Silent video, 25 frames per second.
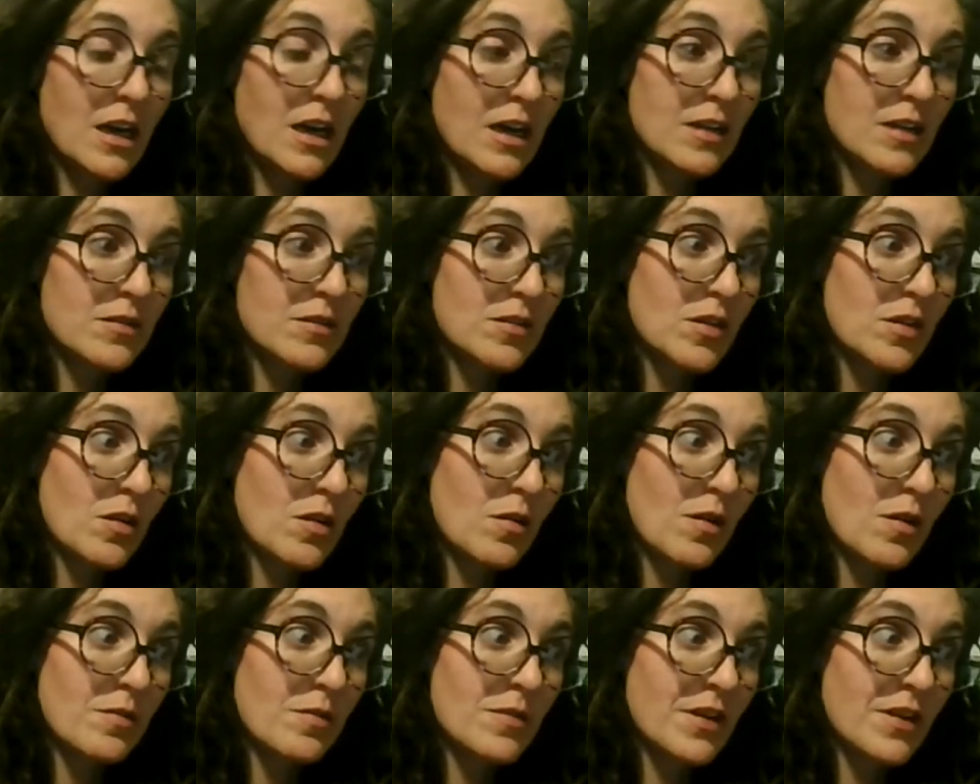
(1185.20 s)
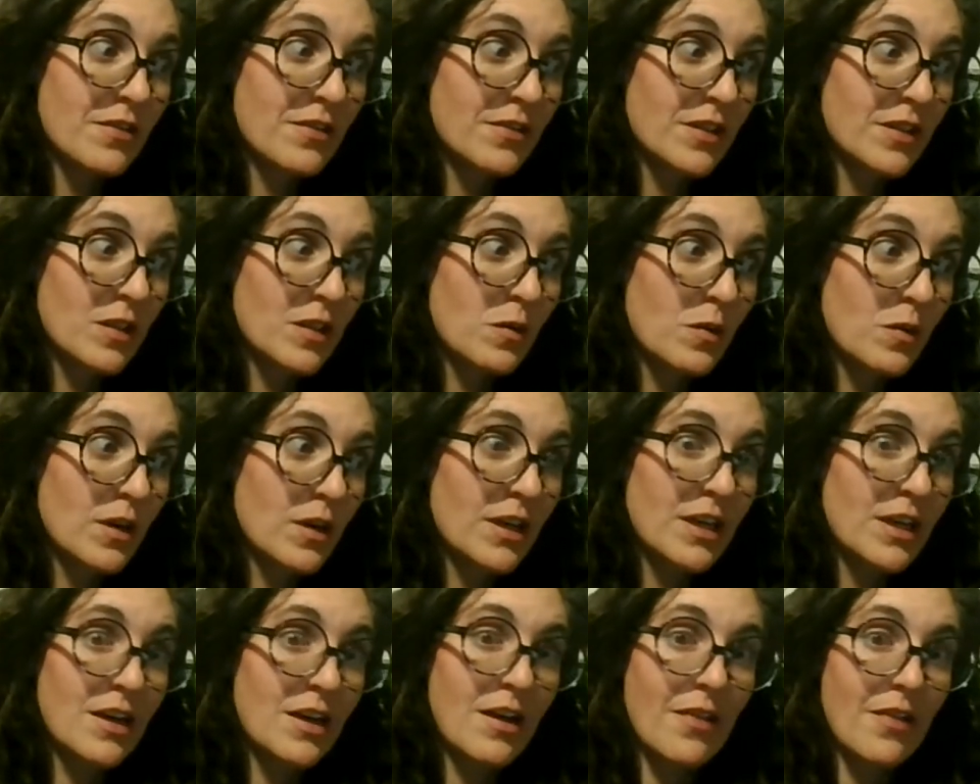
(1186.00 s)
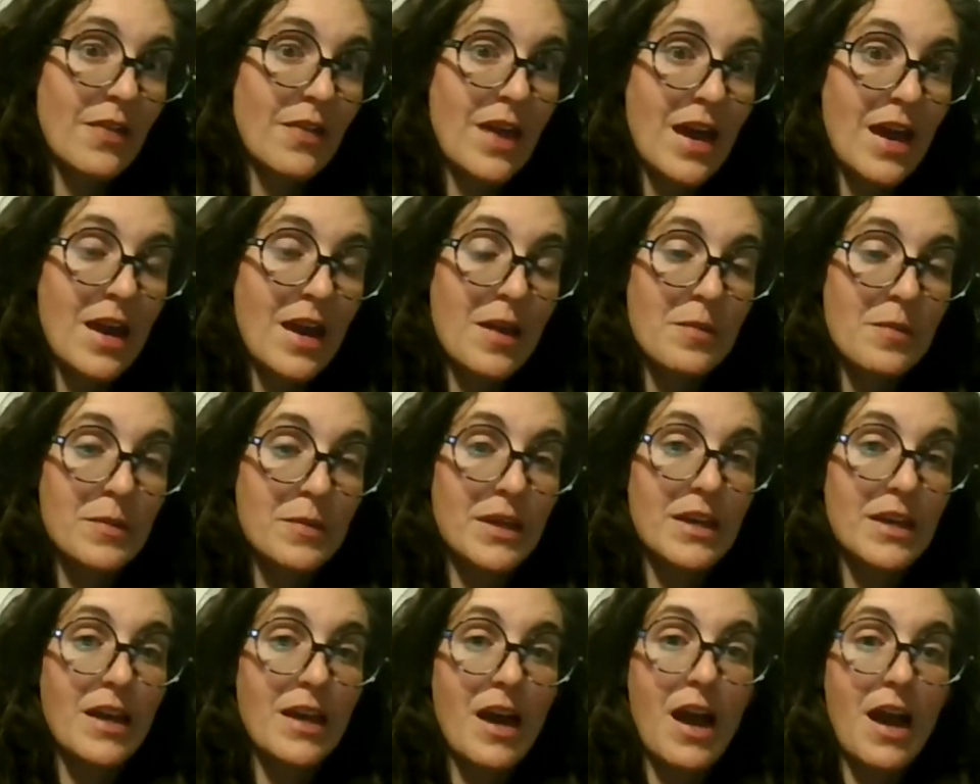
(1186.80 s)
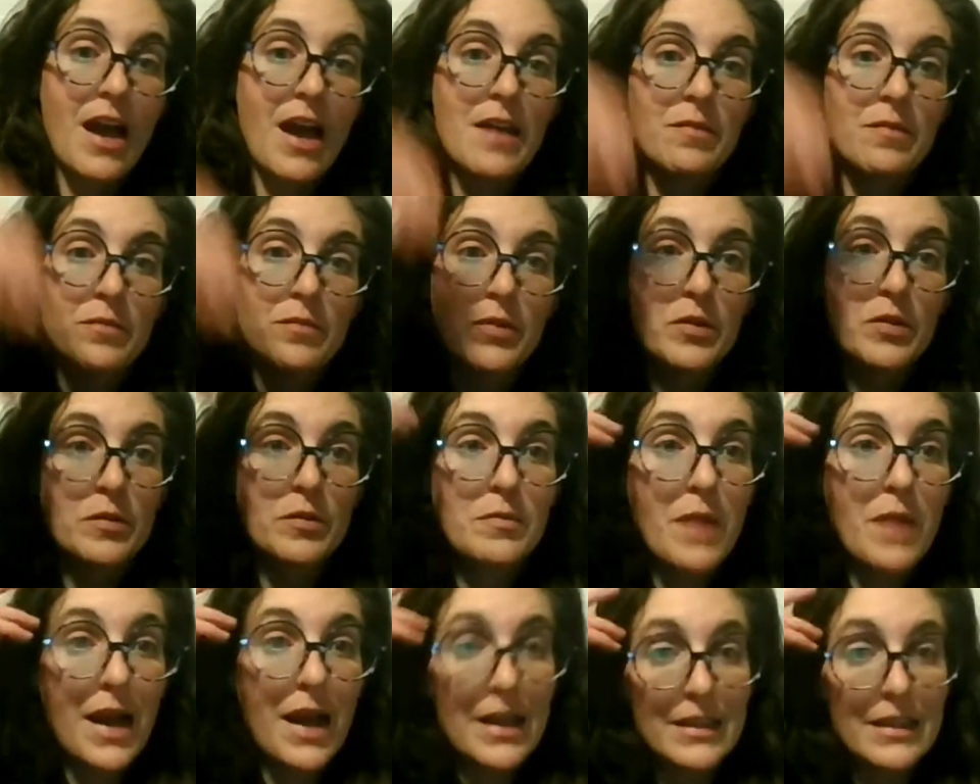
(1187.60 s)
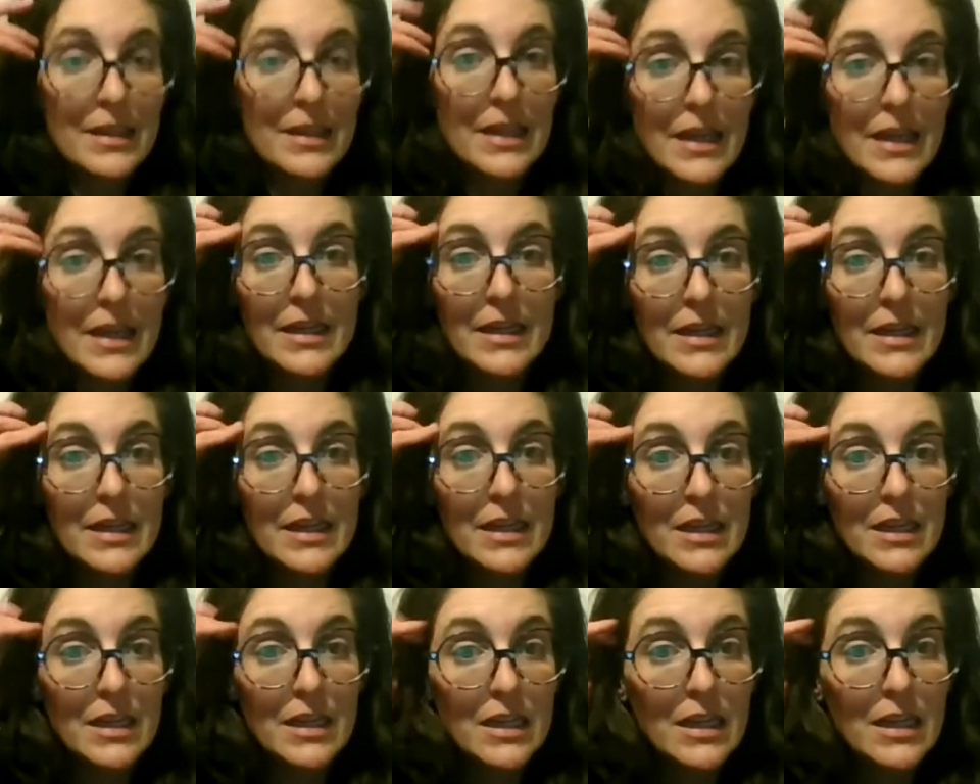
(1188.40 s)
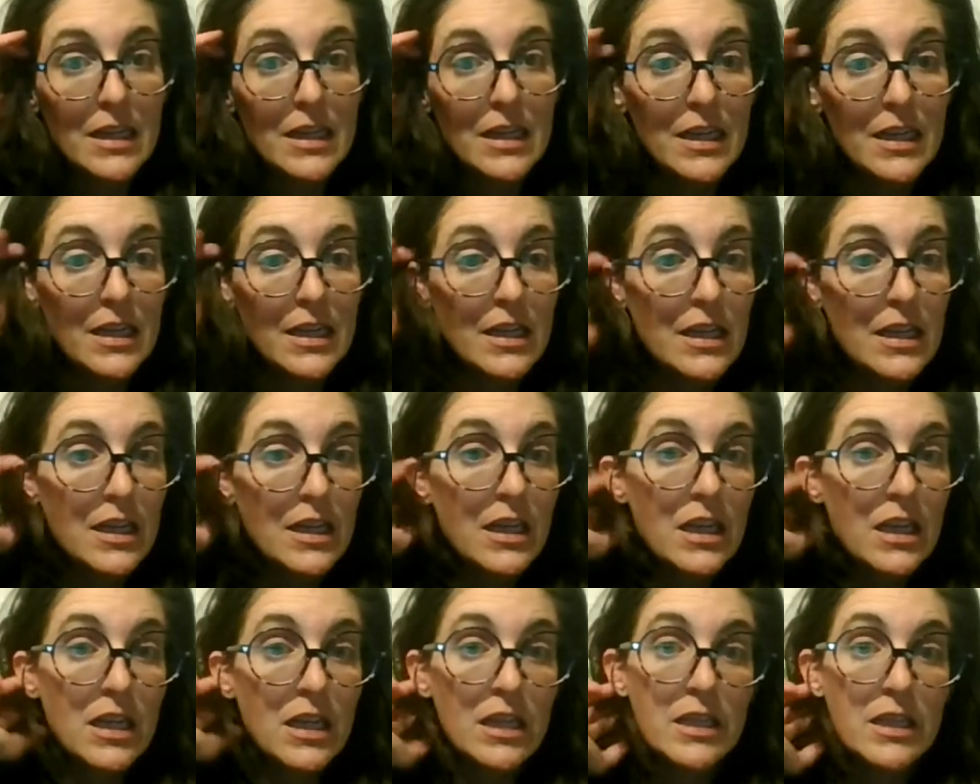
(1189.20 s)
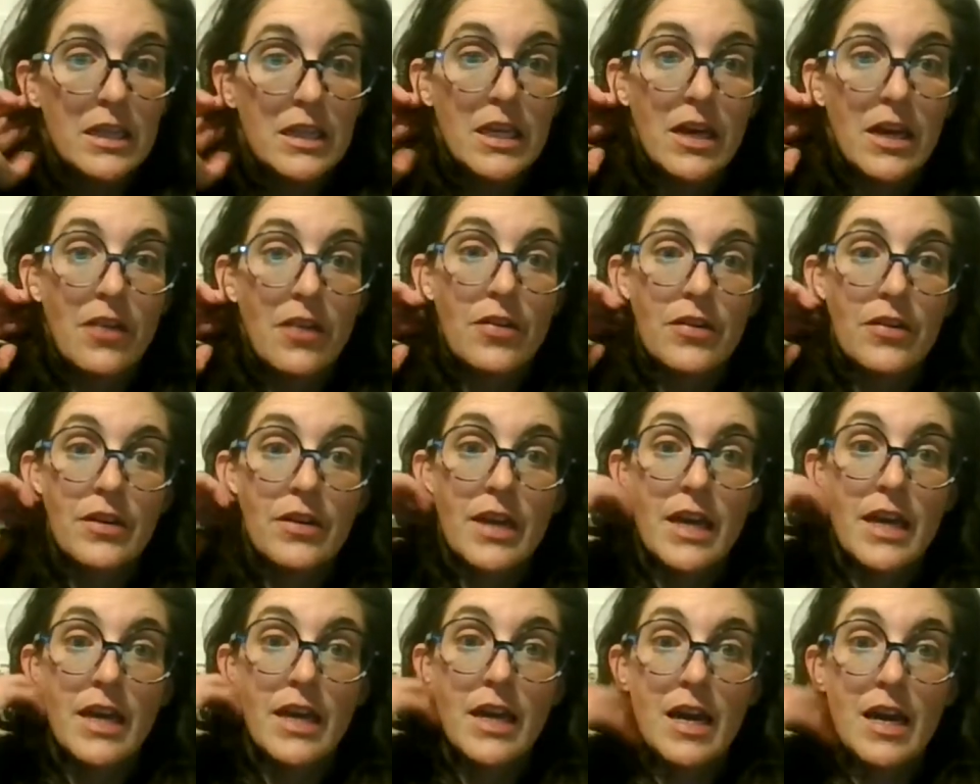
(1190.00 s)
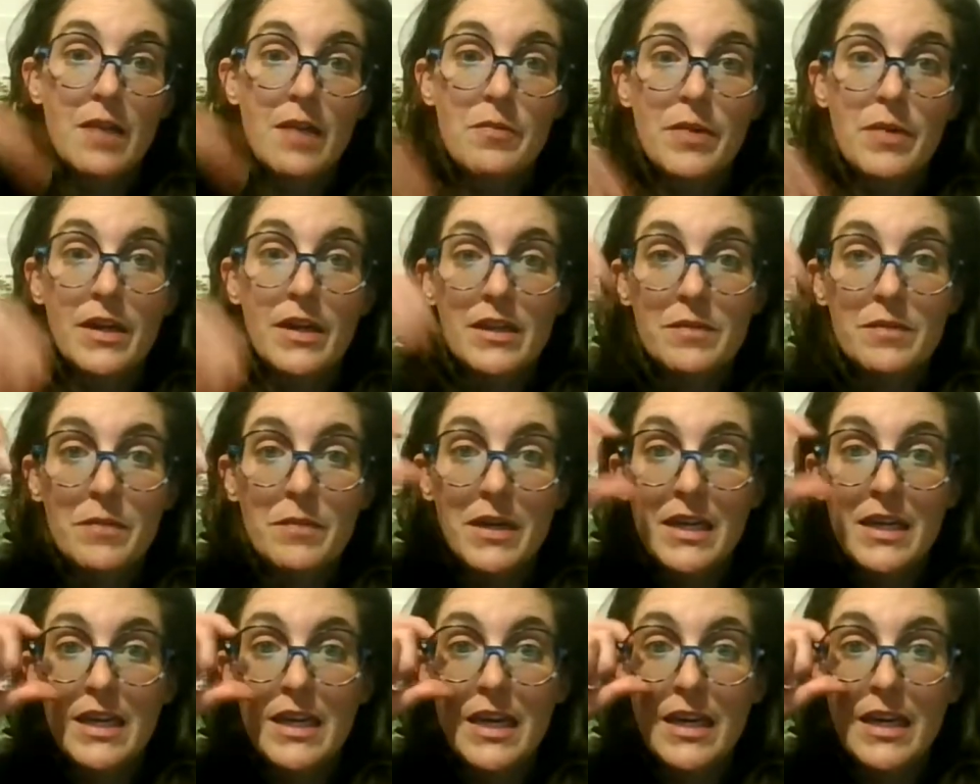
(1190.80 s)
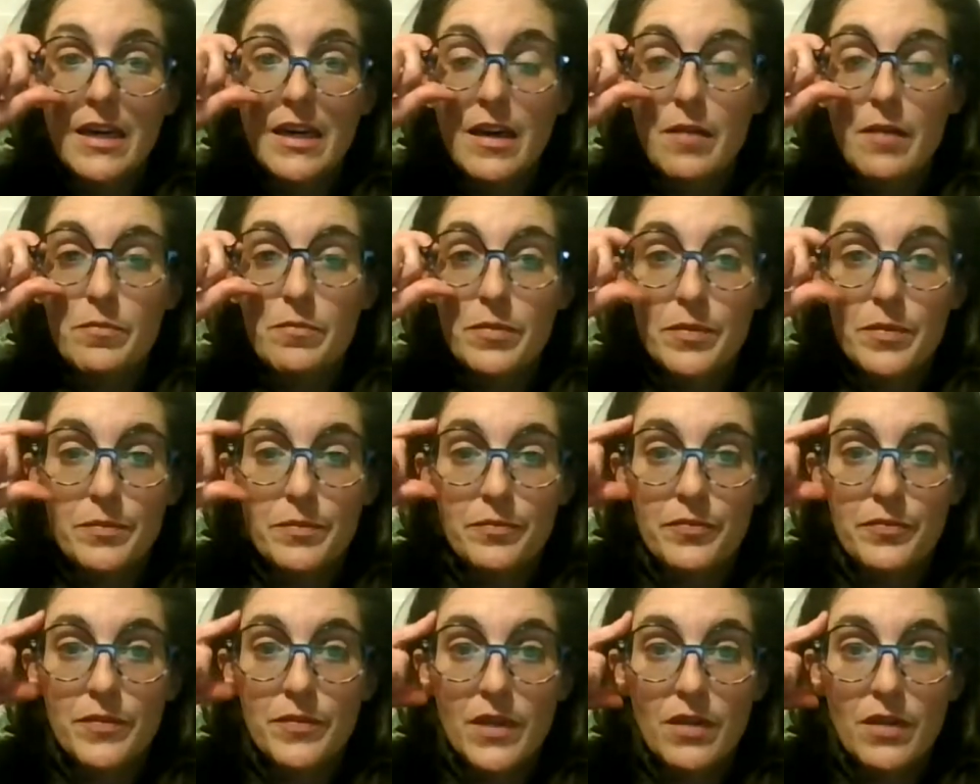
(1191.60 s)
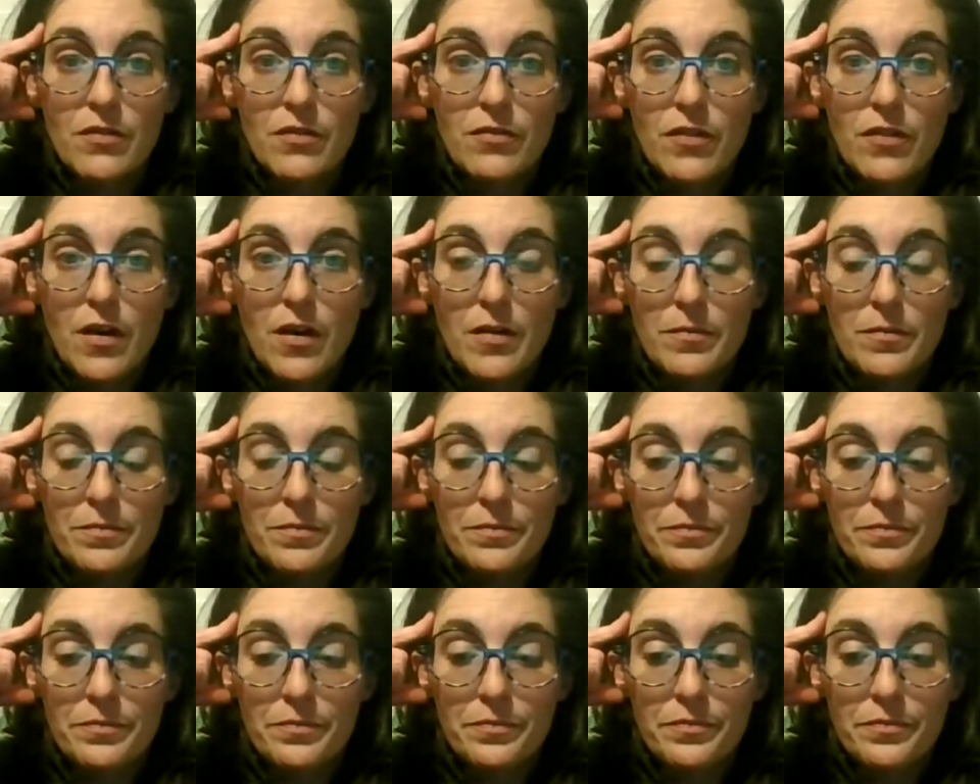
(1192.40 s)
So I'm definitely working on that. I mean, I blew my lid the other day. I picked my kid up from